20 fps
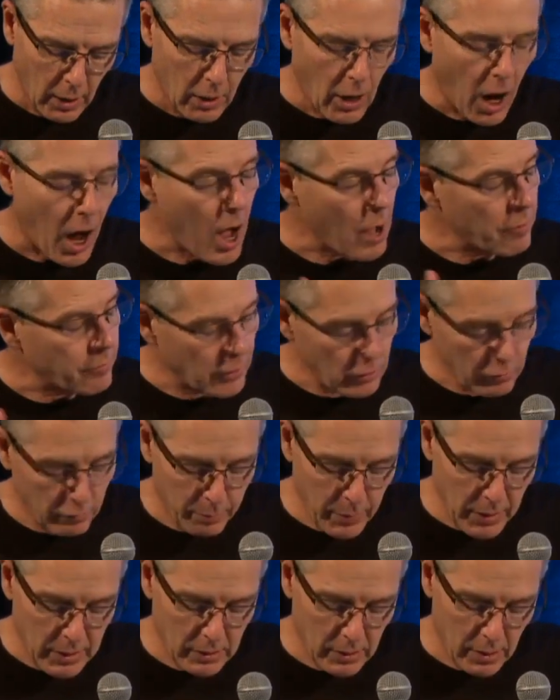after
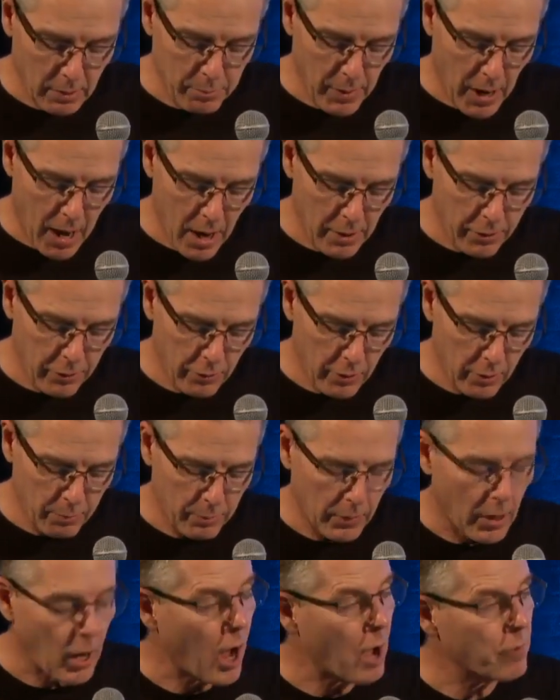you've been to the
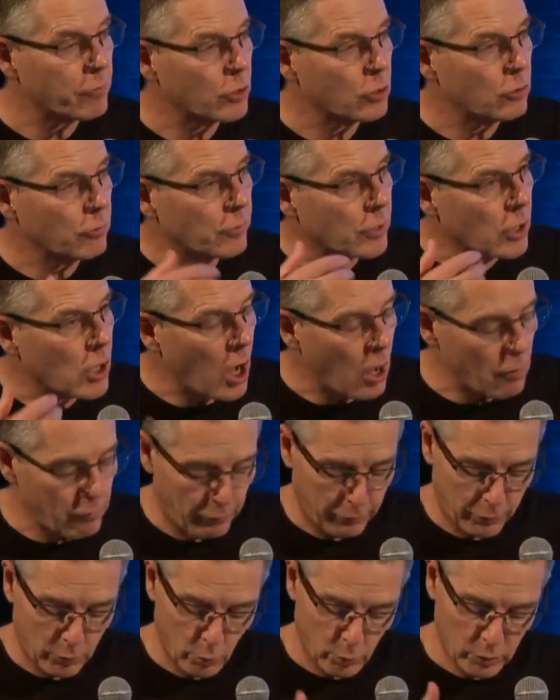bathroom, after you've
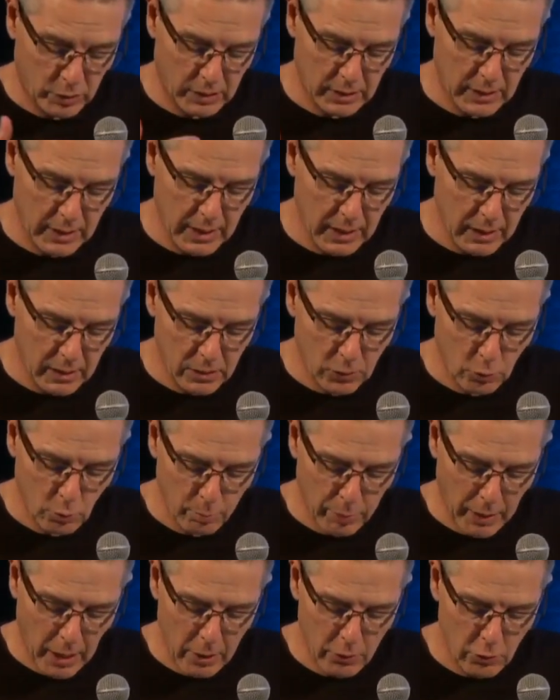coughed or sneezed or
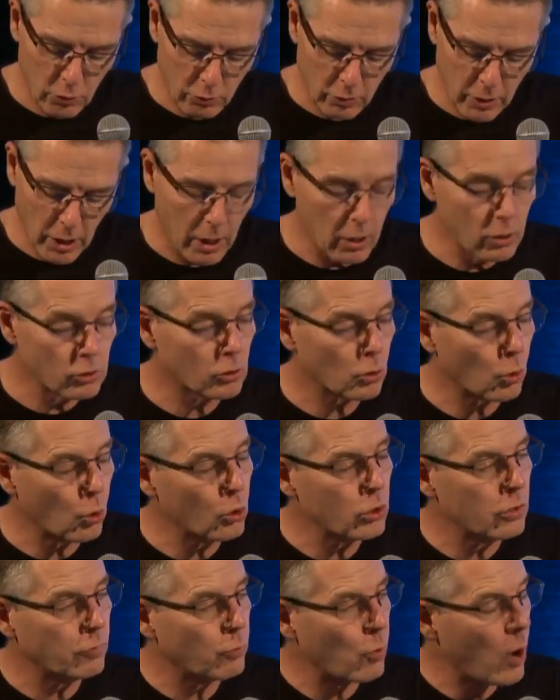blowed your nose,
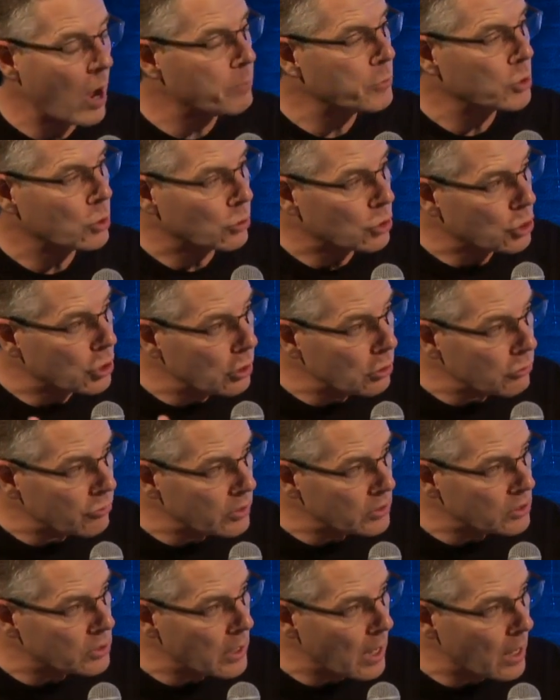or you've wiped your
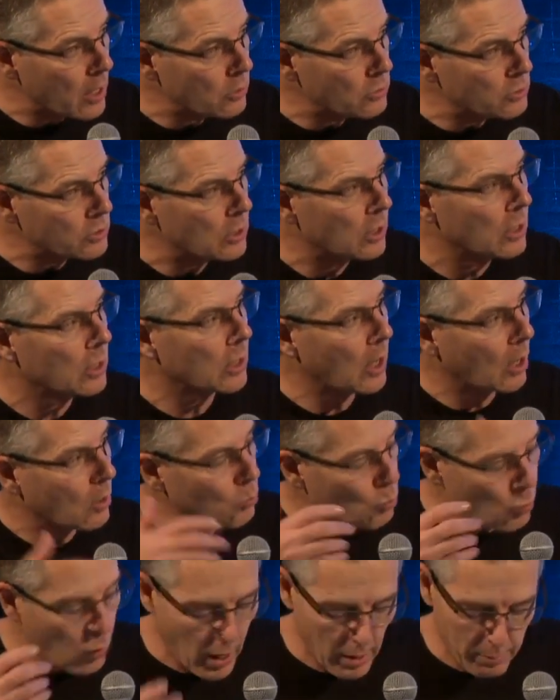children's nose, go
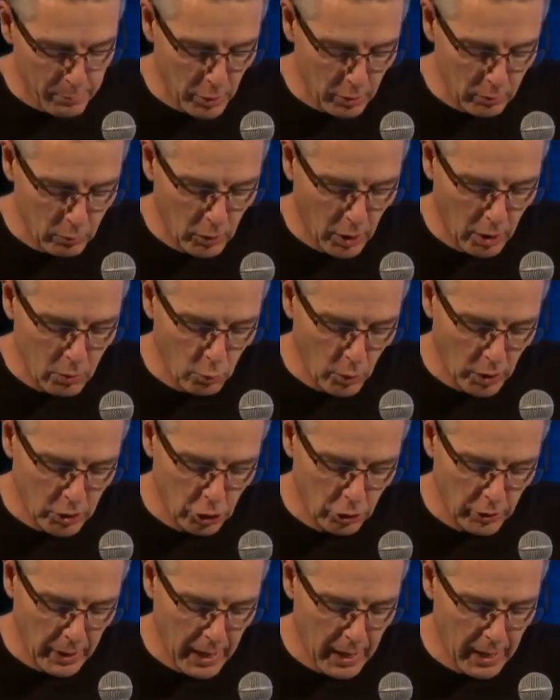and
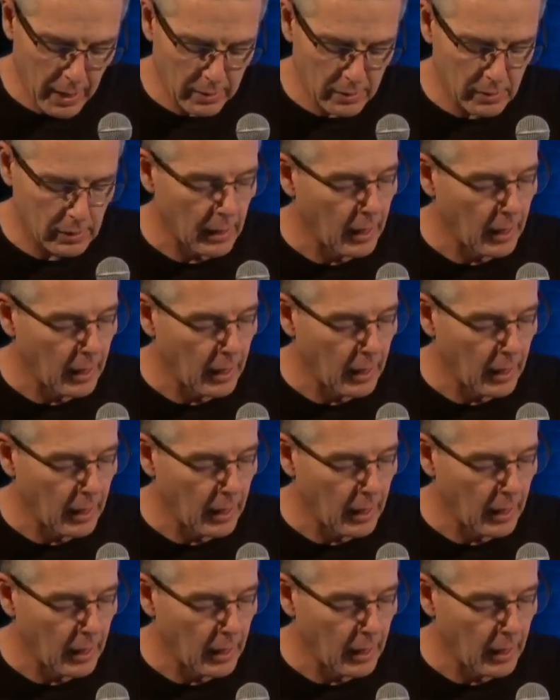wash your hands.